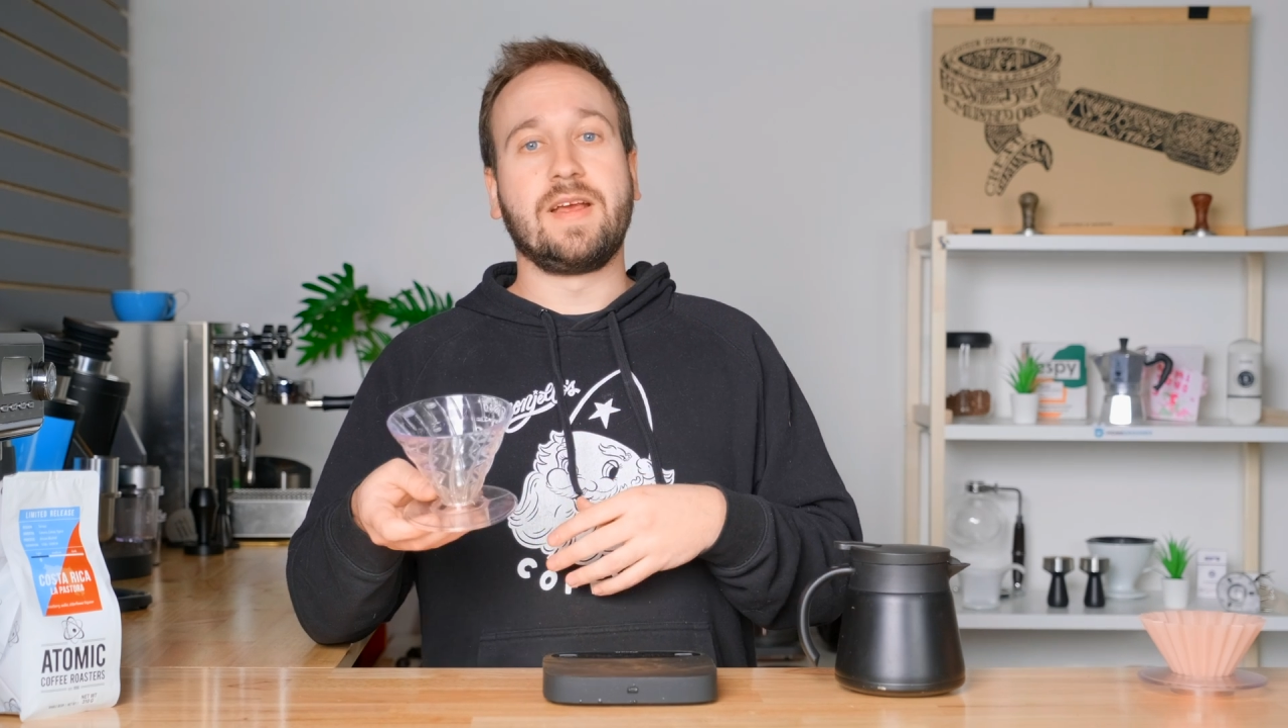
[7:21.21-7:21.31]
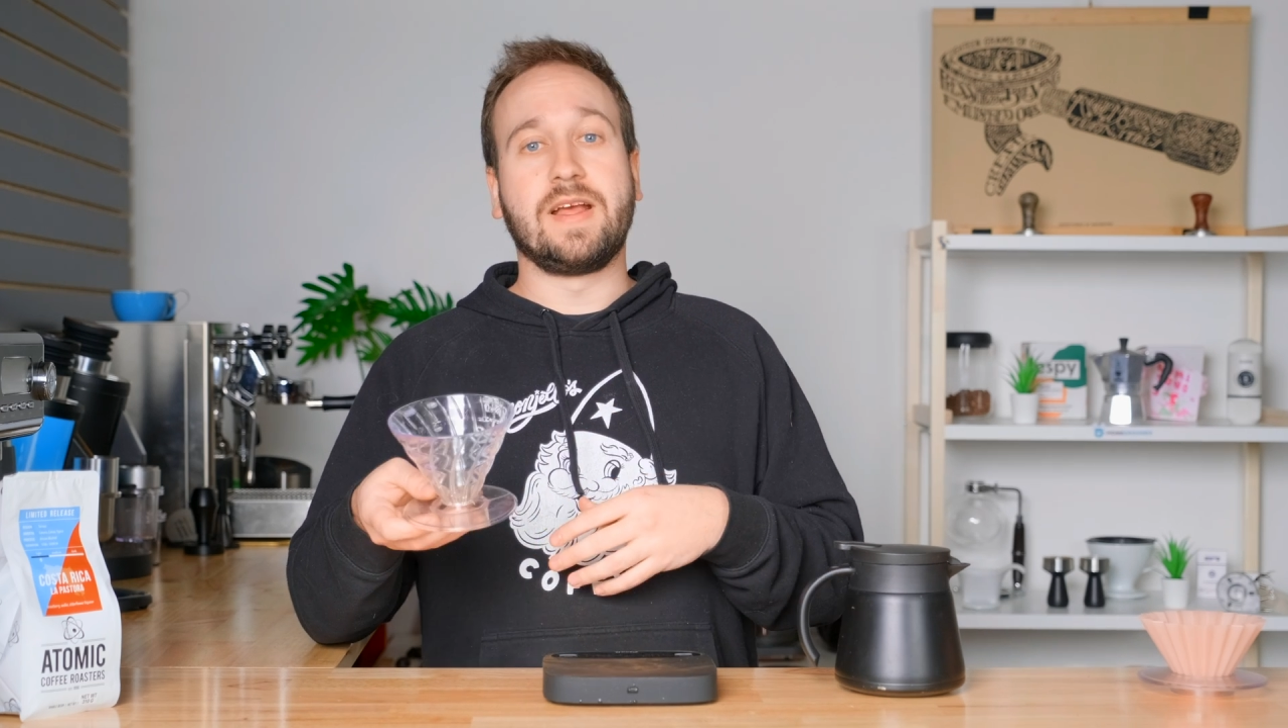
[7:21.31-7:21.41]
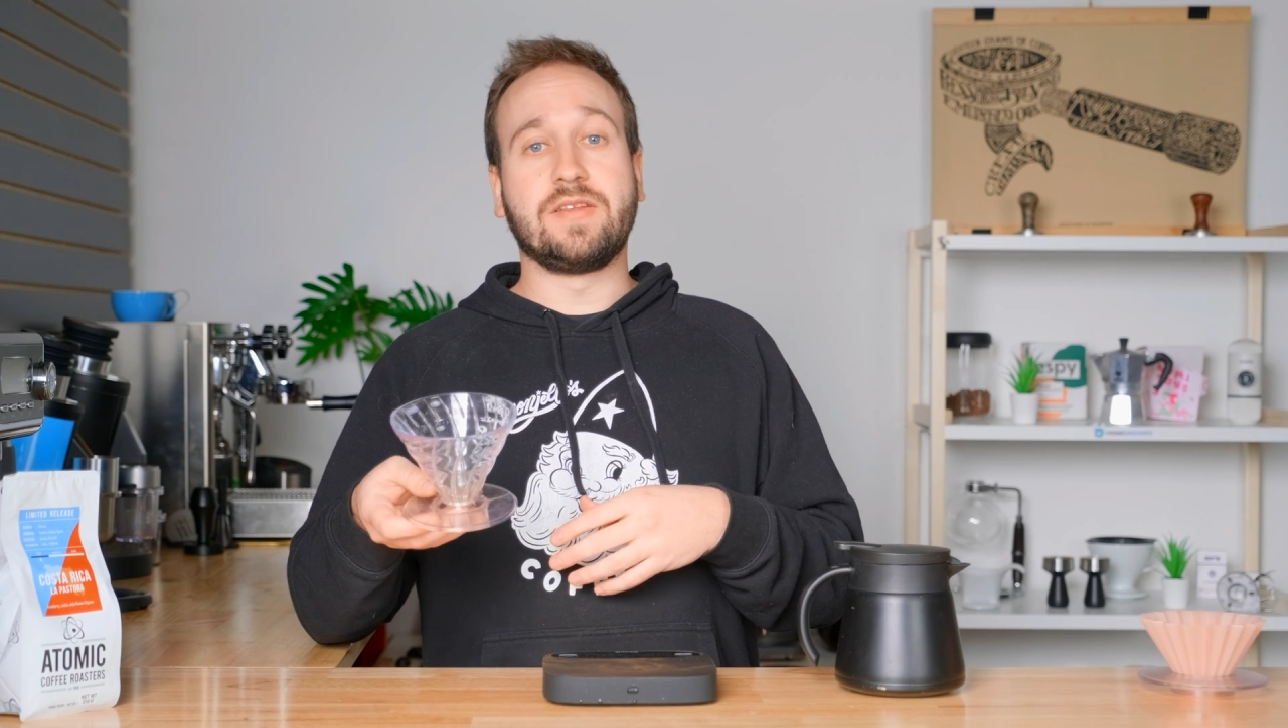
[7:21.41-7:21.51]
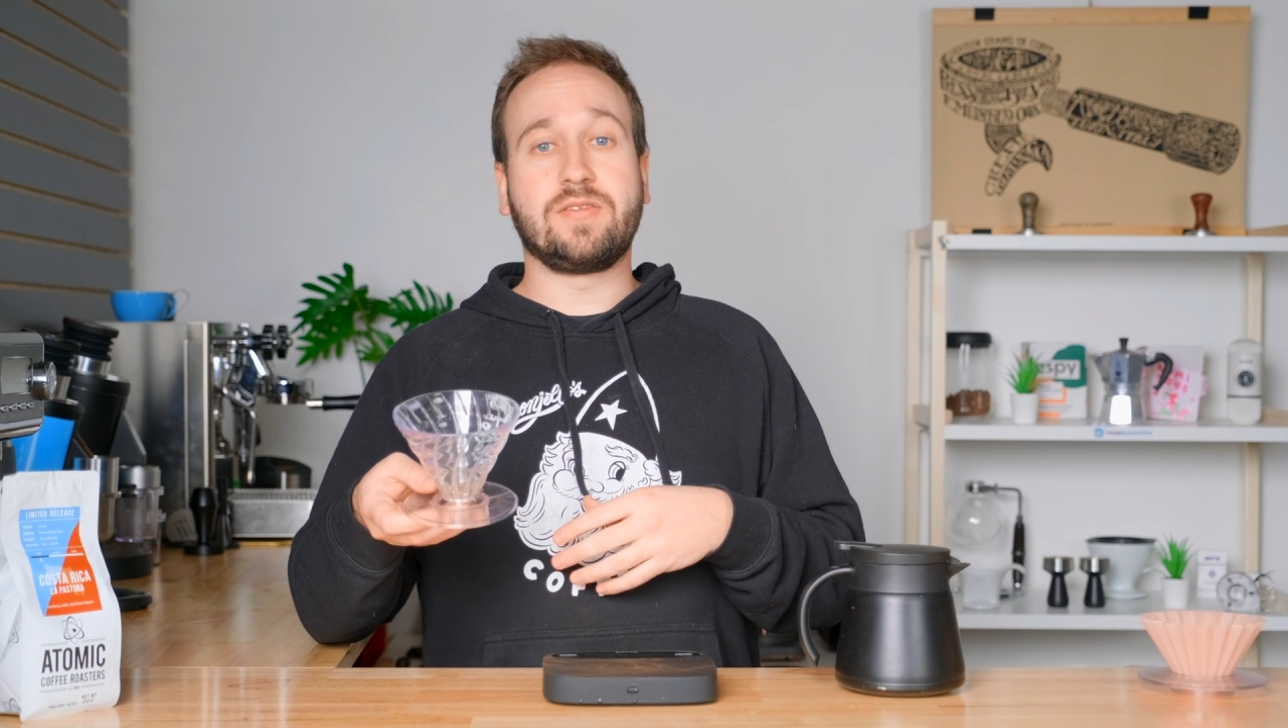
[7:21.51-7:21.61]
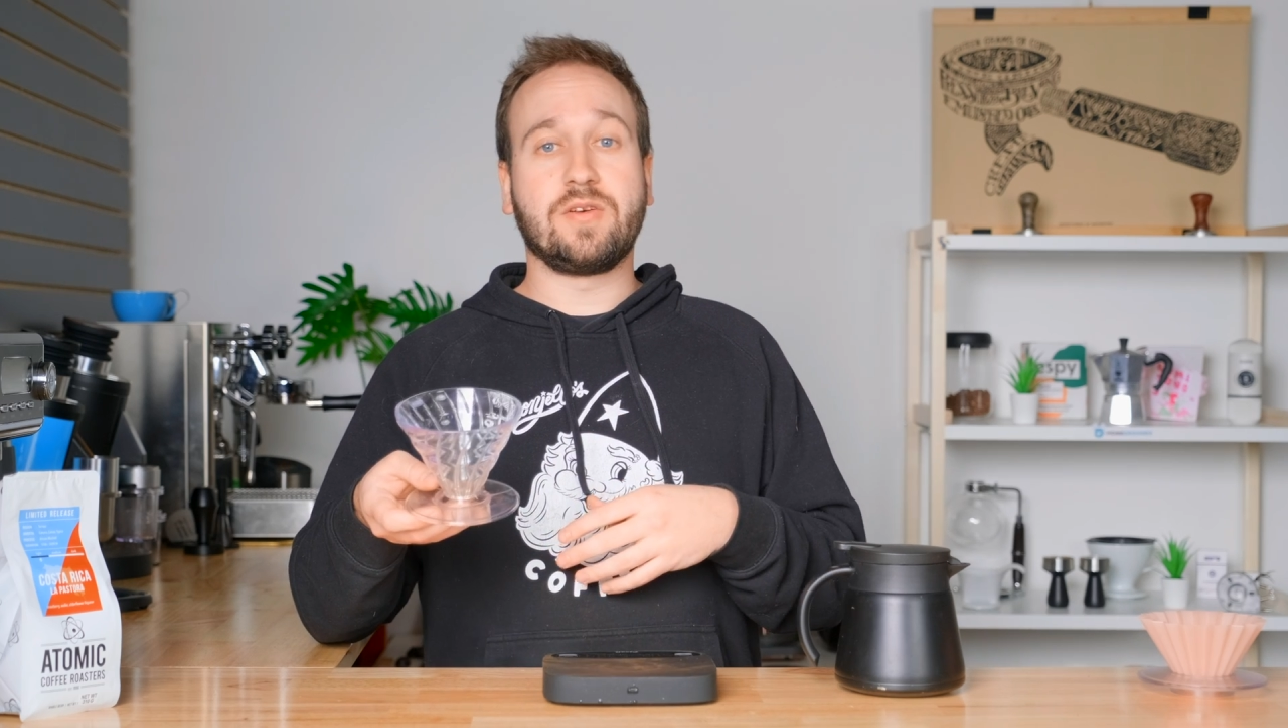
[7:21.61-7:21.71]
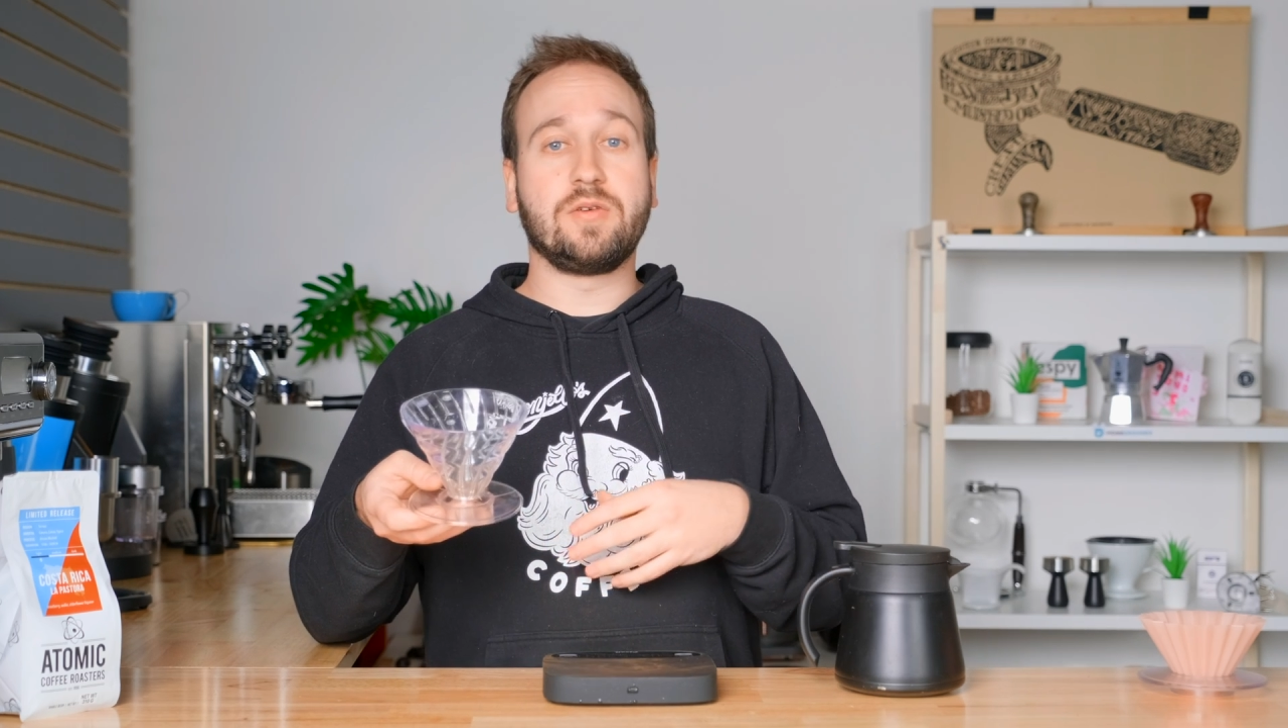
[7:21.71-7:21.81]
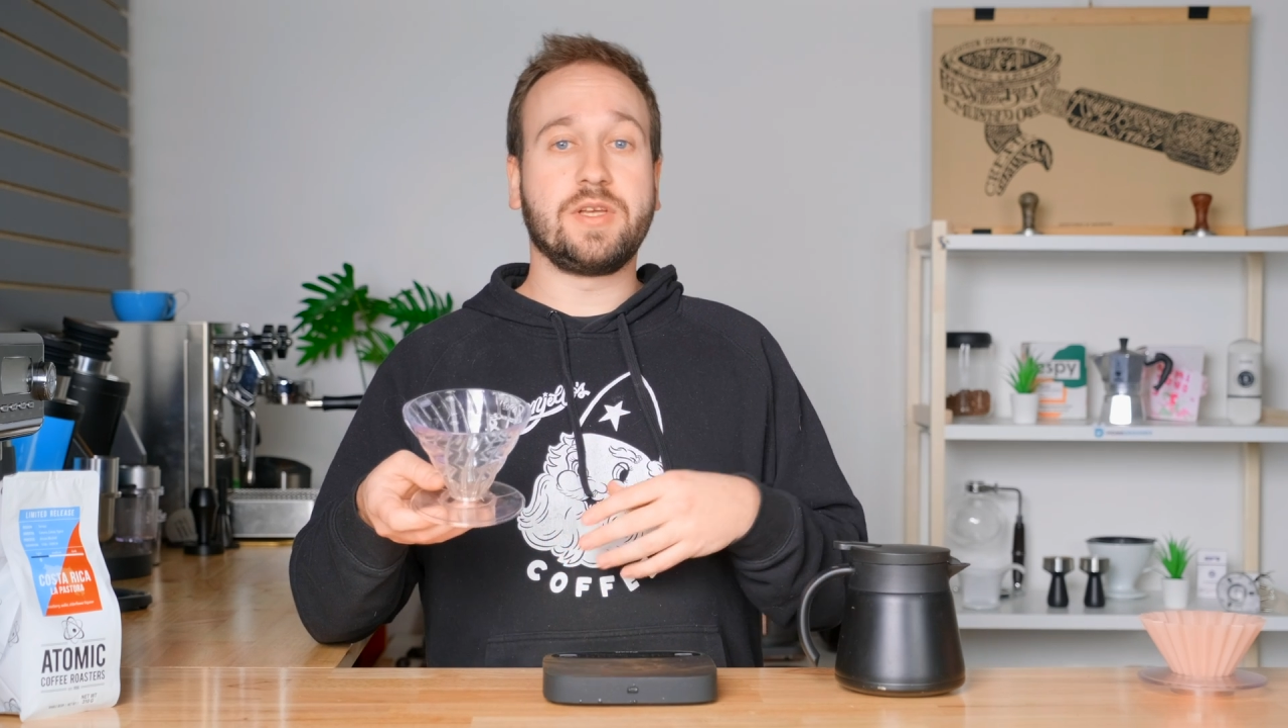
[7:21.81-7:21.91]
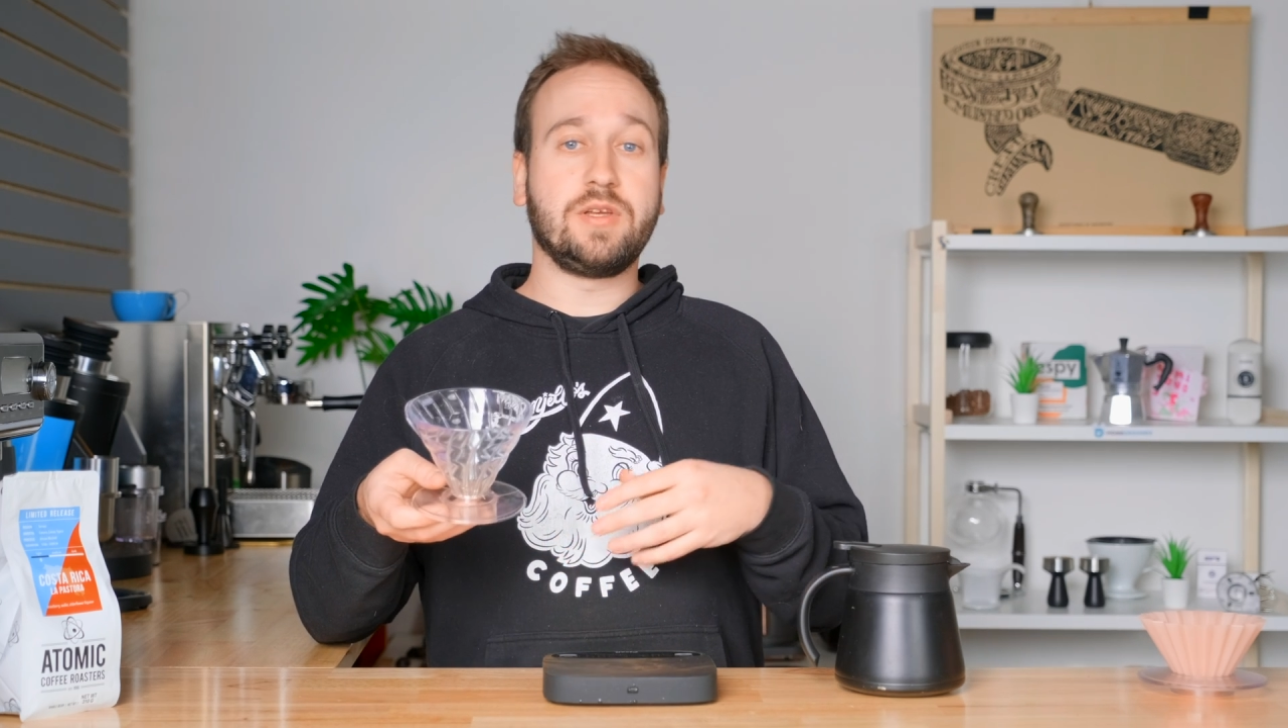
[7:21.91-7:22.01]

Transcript: And so he